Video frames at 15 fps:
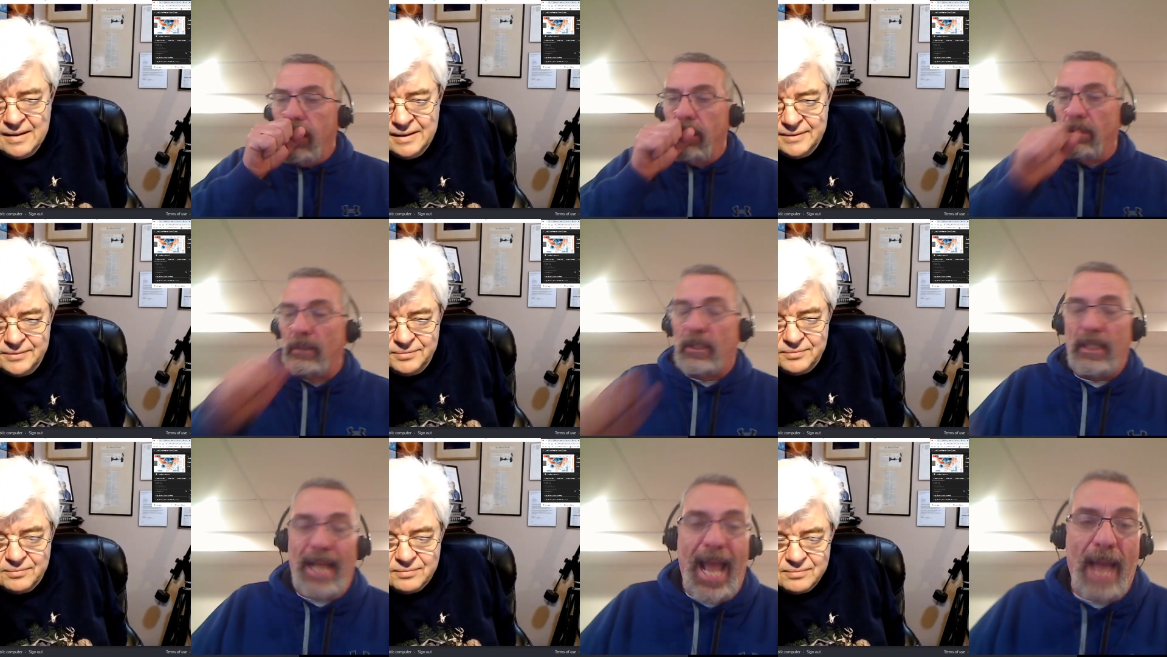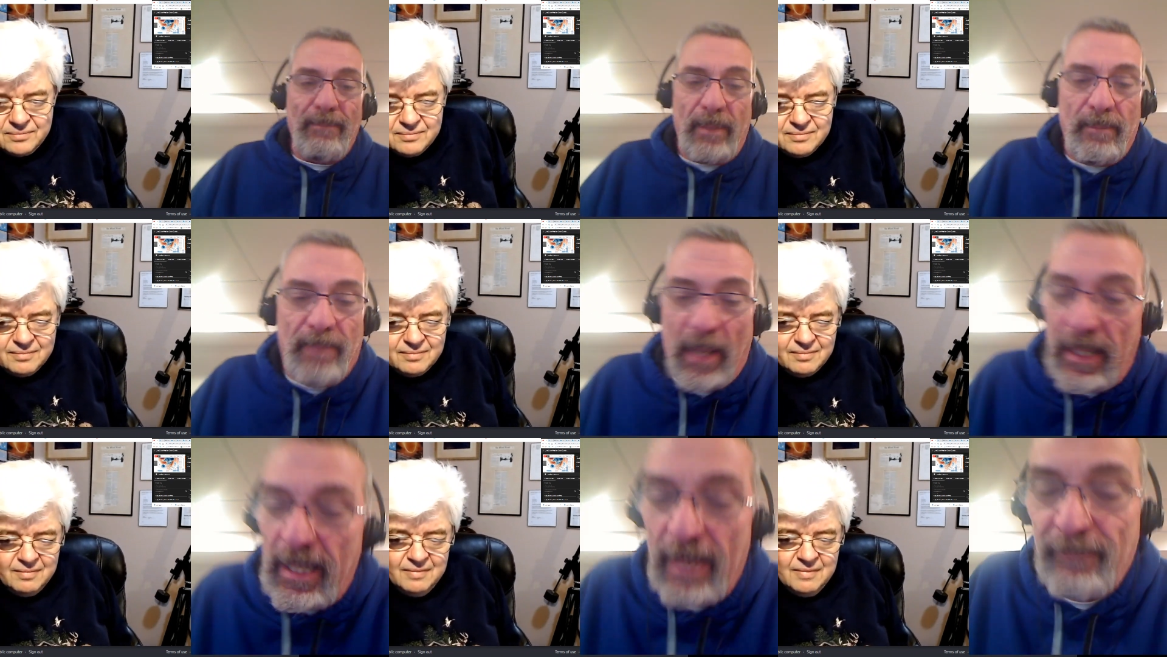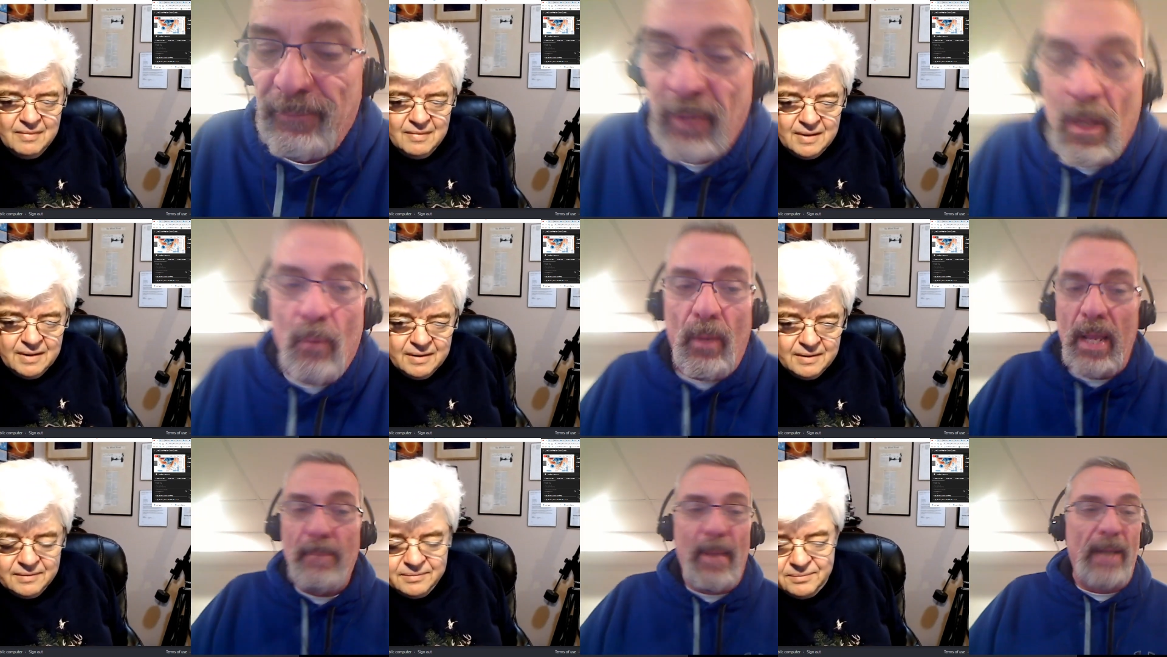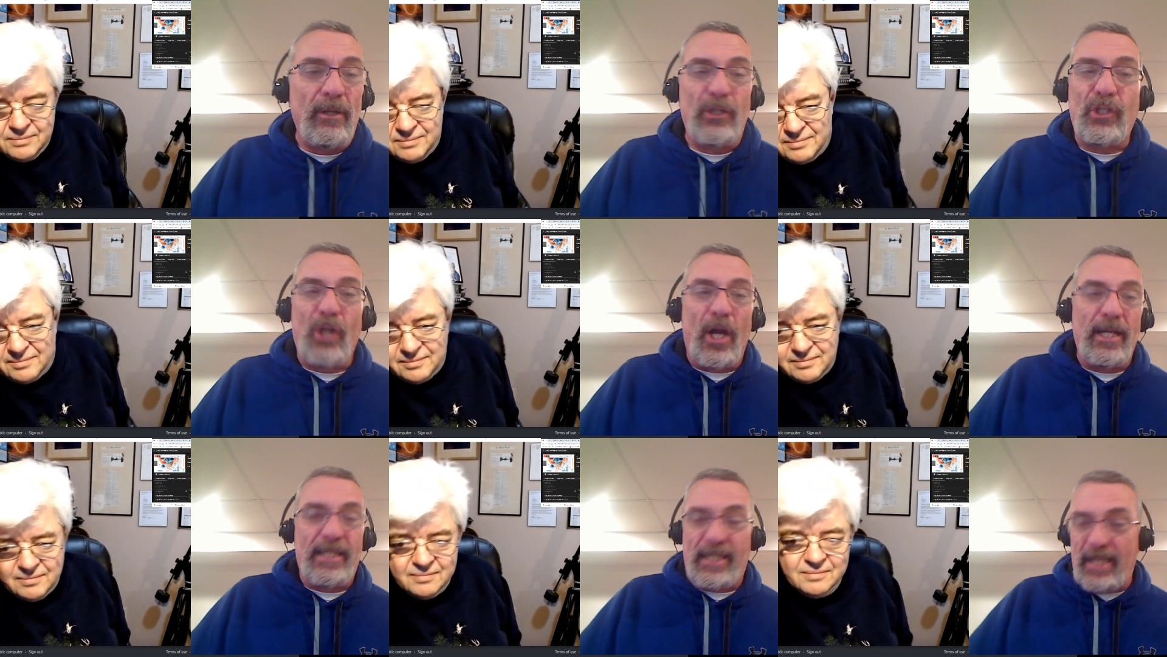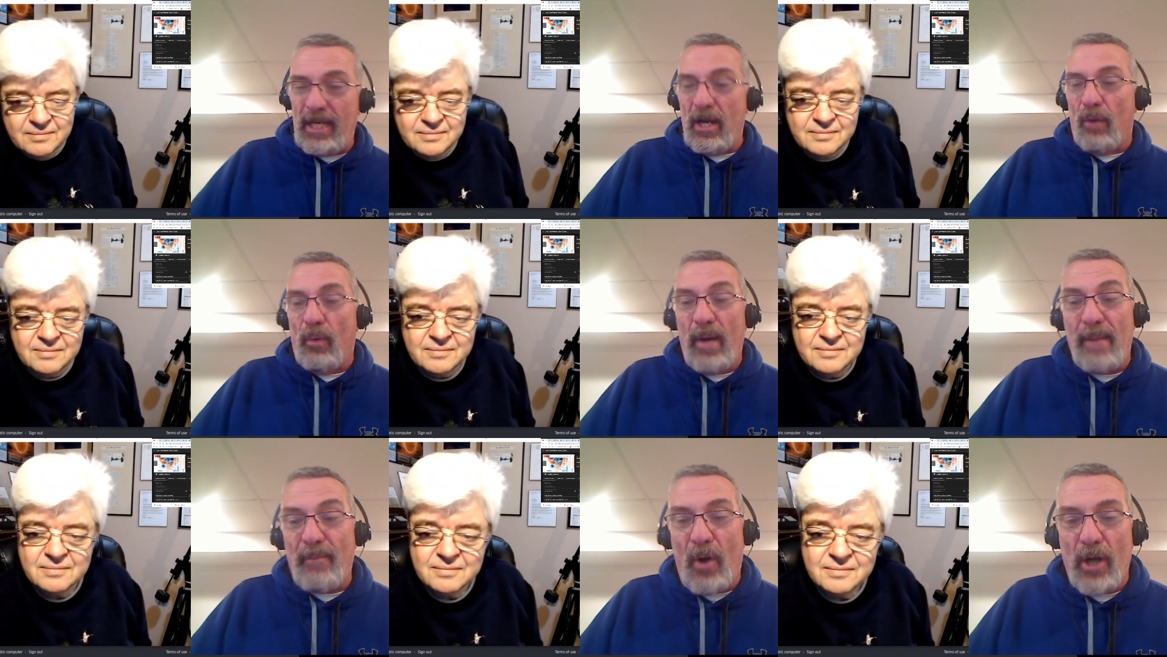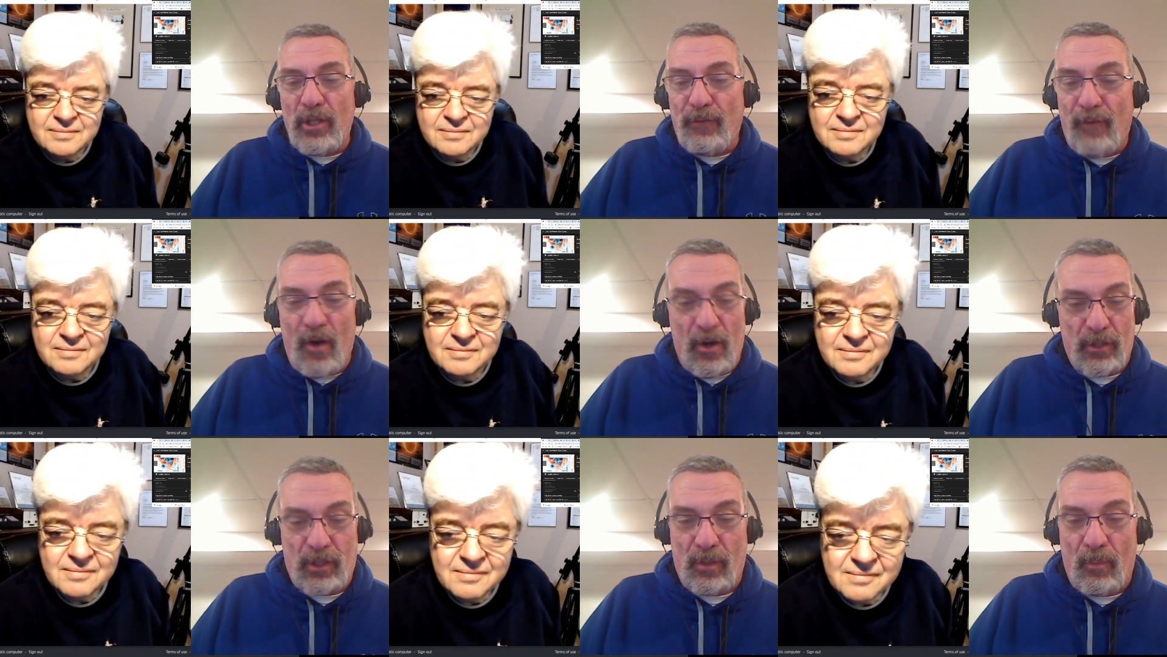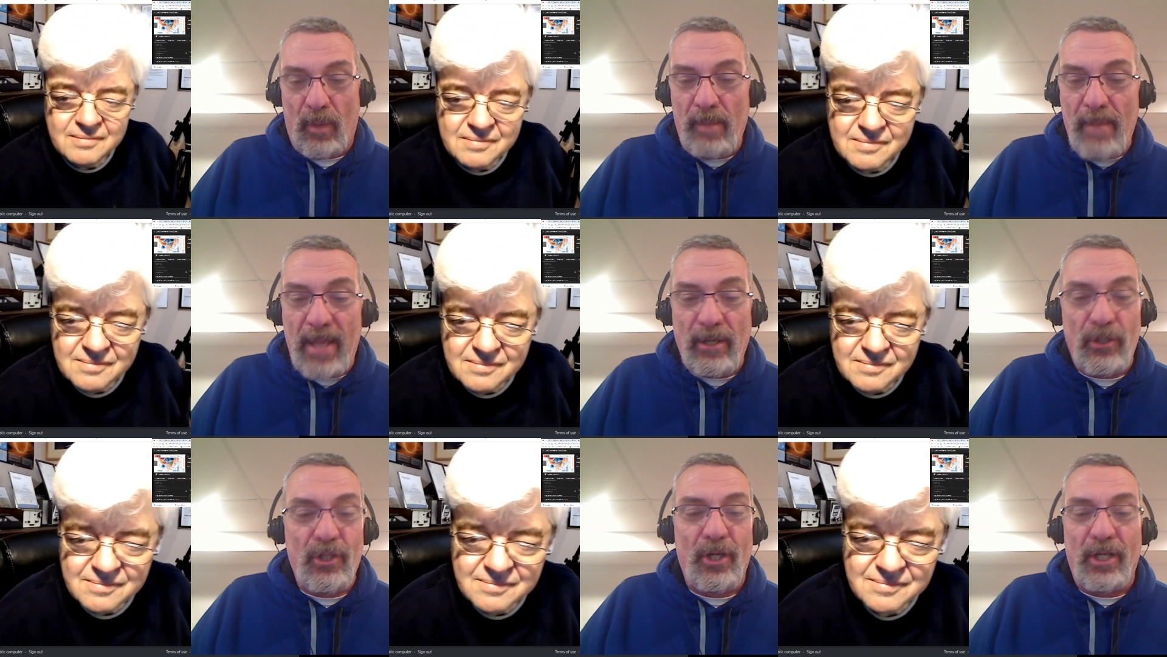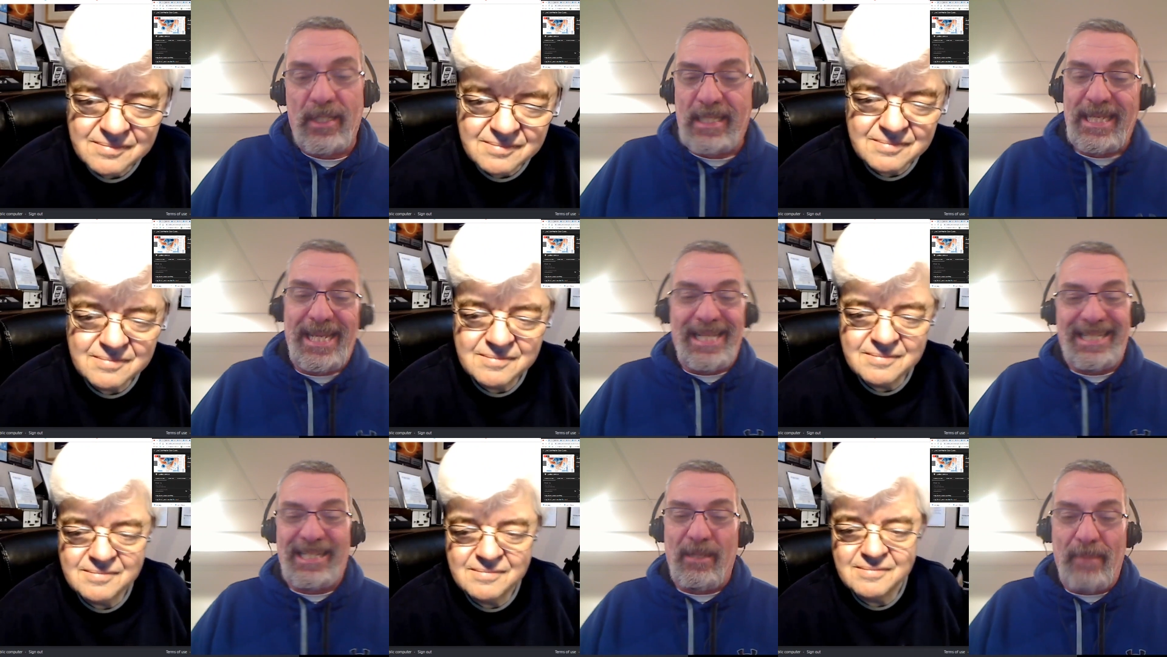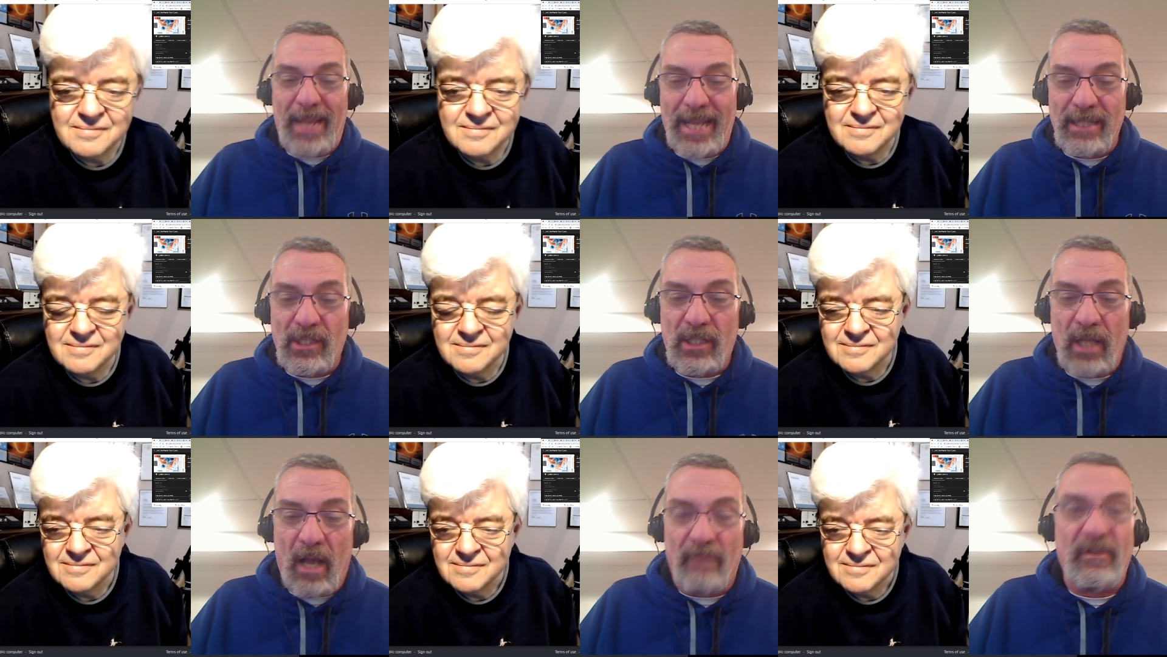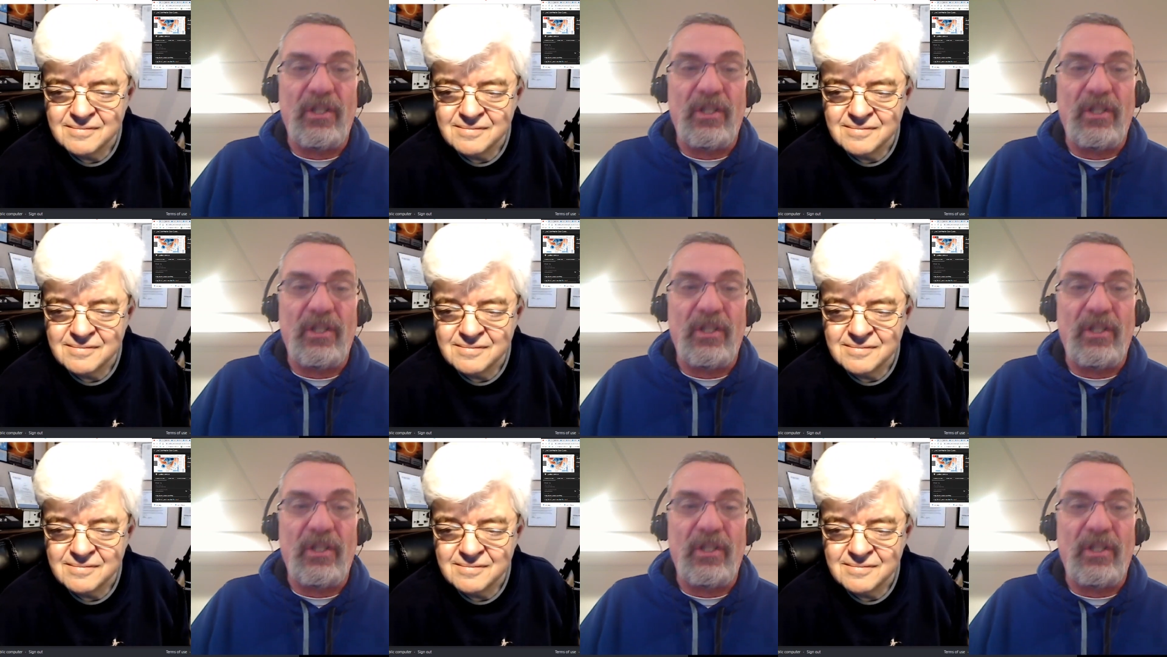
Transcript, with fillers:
Speaker 1: could happen. But we better start seeing. You know, we're at March 1st. So we better start seeing some hints of a